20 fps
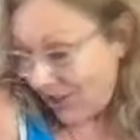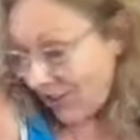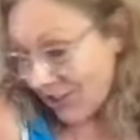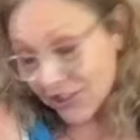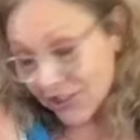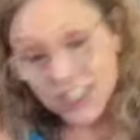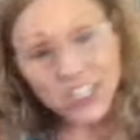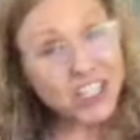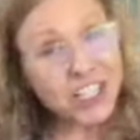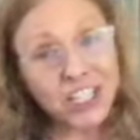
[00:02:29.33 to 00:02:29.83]
They're
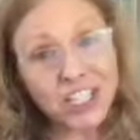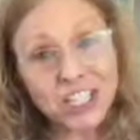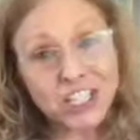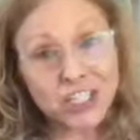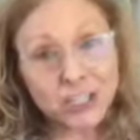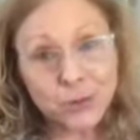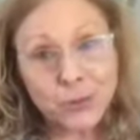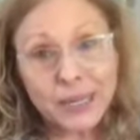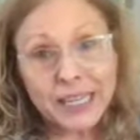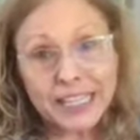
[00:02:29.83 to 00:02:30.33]
just going to
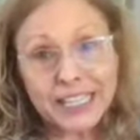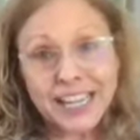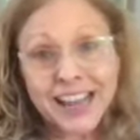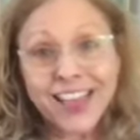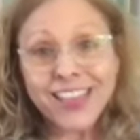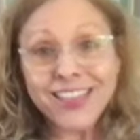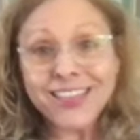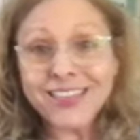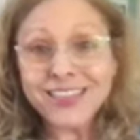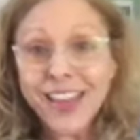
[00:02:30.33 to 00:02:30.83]
do it.
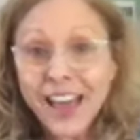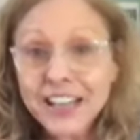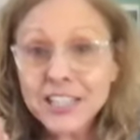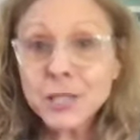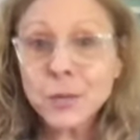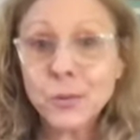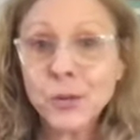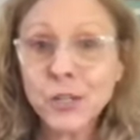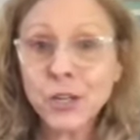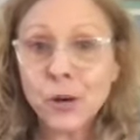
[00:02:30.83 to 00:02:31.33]
That's
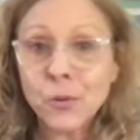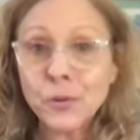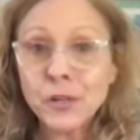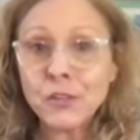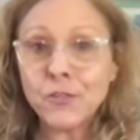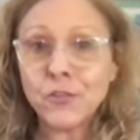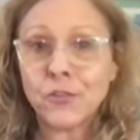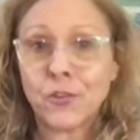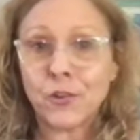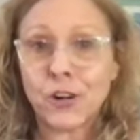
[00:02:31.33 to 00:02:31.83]
what we're going
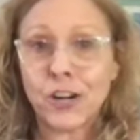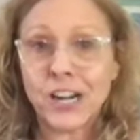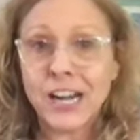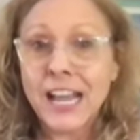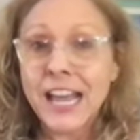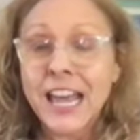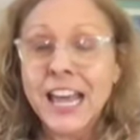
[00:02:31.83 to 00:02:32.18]
for.